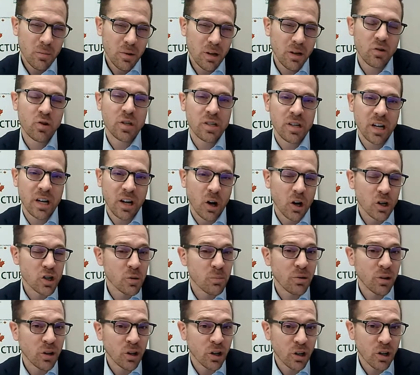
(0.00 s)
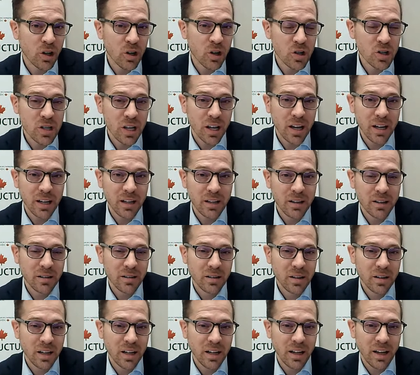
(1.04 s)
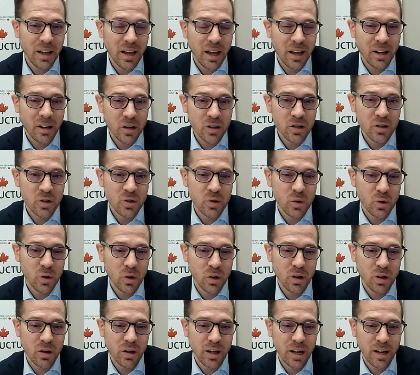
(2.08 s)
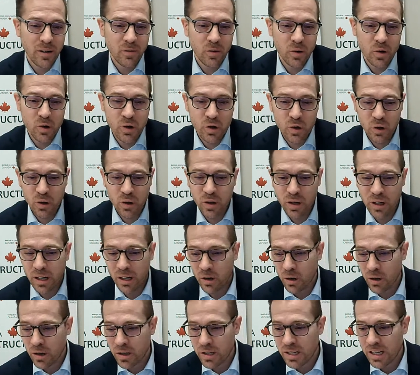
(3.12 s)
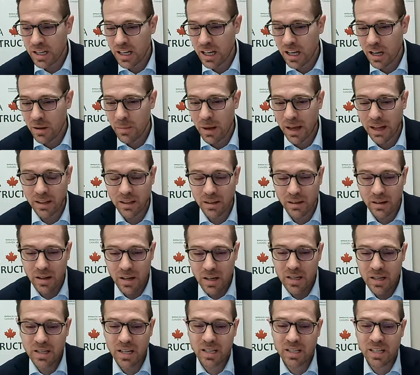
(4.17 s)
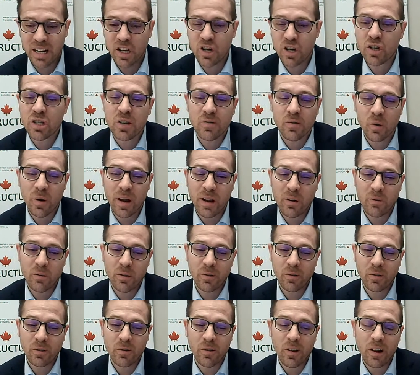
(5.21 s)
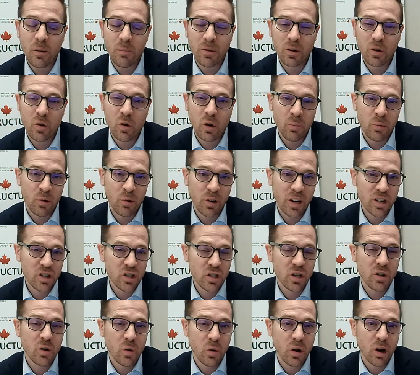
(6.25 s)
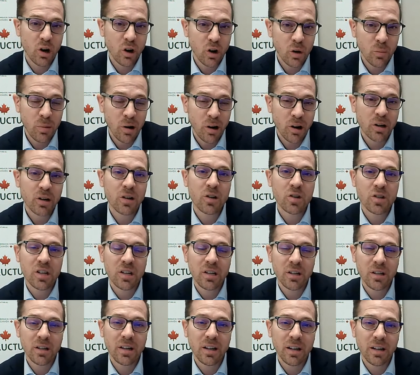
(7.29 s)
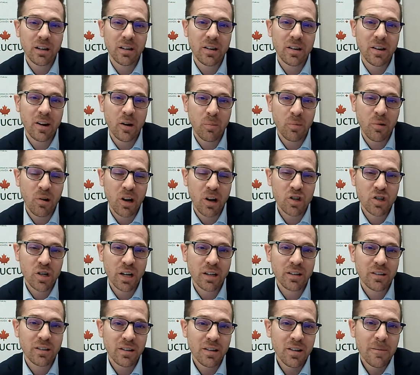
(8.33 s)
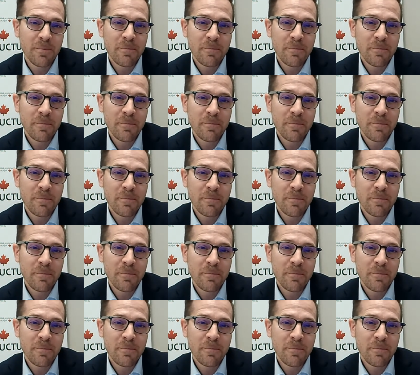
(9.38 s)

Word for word: interesting entrepreneurs like NRStor and Annette Verschuren and her team and Six Nations of the Grand River Development Corporation, who are her partners in, in their project.